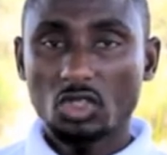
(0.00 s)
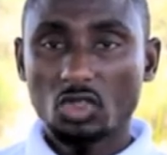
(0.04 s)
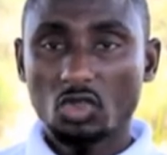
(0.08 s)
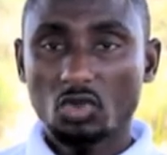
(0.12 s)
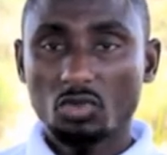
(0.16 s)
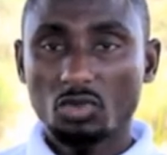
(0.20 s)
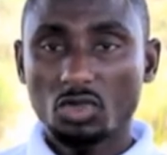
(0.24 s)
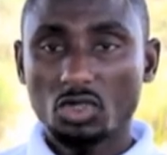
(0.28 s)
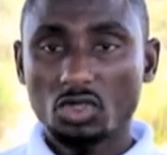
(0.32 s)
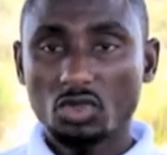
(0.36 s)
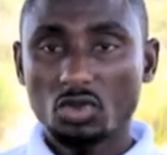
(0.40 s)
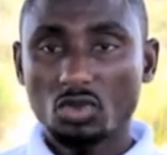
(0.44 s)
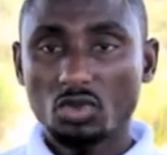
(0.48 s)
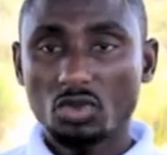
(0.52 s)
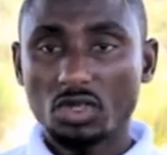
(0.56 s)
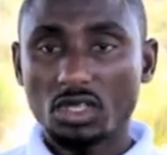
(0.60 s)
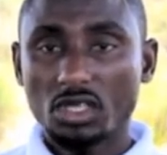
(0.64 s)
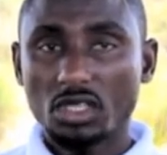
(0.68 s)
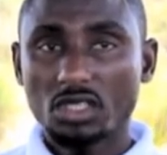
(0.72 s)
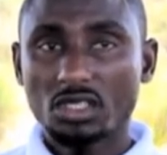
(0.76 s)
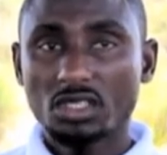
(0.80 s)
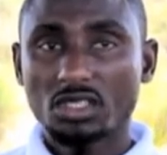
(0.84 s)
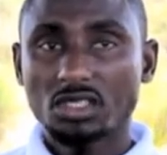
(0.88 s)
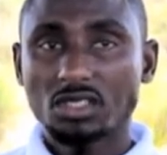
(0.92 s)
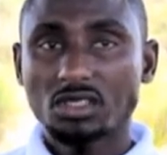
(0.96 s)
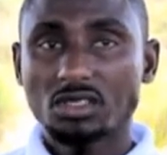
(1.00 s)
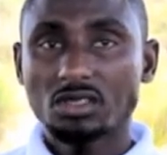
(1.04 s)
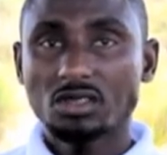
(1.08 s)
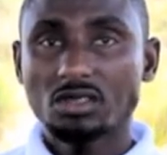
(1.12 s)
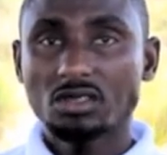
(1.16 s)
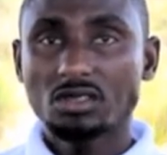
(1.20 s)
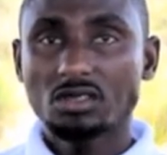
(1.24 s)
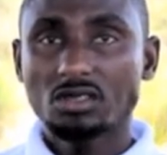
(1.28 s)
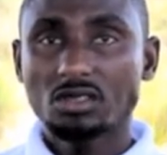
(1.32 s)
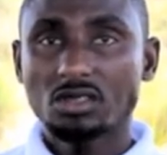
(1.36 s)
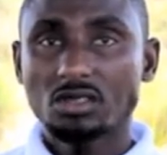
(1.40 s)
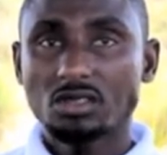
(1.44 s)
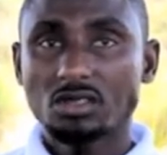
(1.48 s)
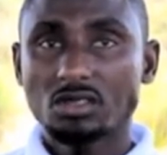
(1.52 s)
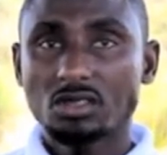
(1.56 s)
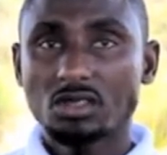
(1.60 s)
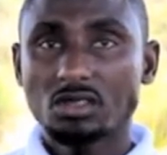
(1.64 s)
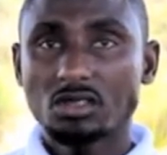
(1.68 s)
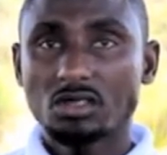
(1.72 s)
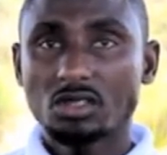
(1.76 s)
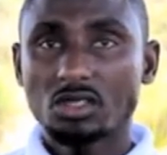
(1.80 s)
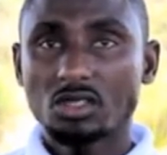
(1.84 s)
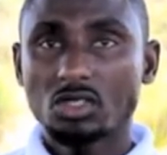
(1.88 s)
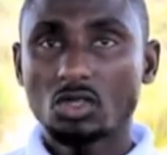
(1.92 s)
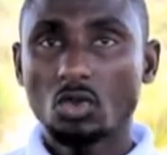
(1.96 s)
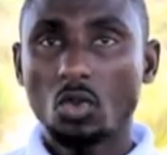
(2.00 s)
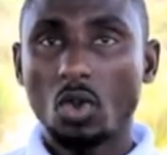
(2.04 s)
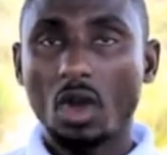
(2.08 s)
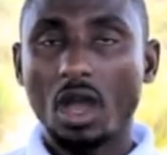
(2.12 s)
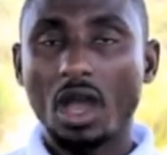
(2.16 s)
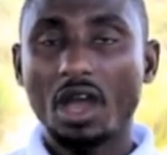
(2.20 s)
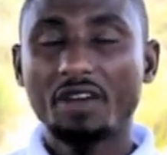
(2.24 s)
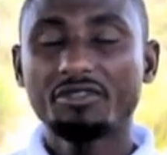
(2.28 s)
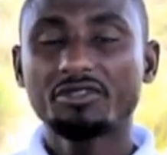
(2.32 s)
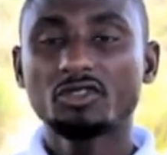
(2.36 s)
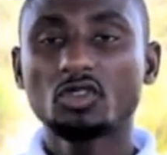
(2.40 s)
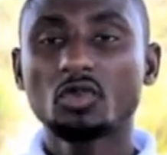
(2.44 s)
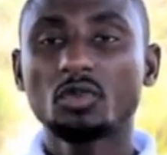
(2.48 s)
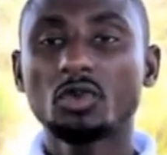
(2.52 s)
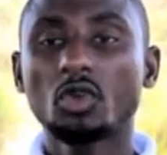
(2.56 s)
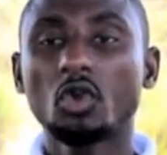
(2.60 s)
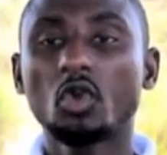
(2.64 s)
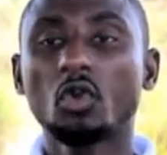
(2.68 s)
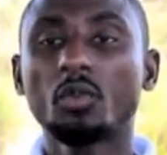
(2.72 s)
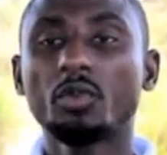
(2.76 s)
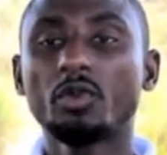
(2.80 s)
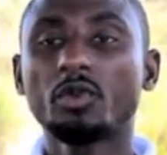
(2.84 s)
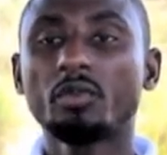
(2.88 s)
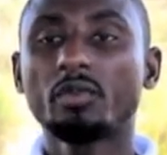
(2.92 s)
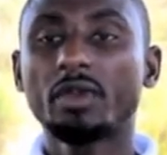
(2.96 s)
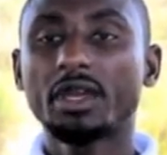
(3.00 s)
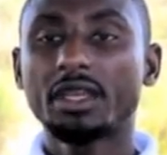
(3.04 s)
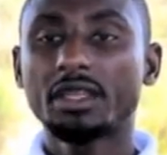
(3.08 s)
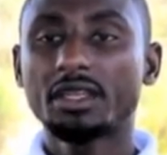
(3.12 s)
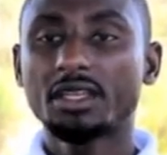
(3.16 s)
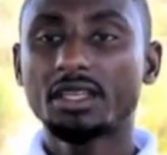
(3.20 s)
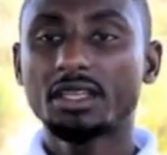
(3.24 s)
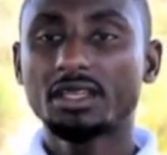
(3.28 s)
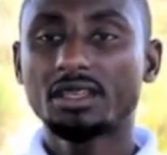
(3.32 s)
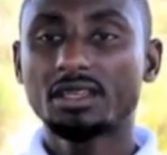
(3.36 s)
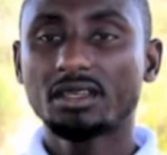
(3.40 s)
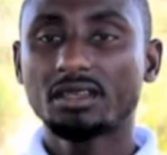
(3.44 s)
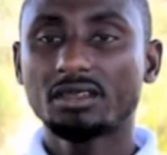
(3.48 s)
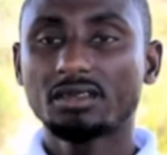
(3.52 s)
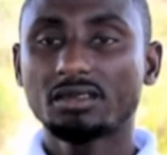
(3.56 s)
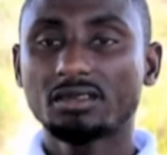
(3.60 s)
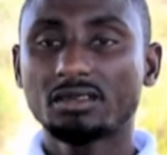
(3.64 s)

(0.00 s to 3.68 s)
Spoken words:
Number 2 is you have to be open-minded.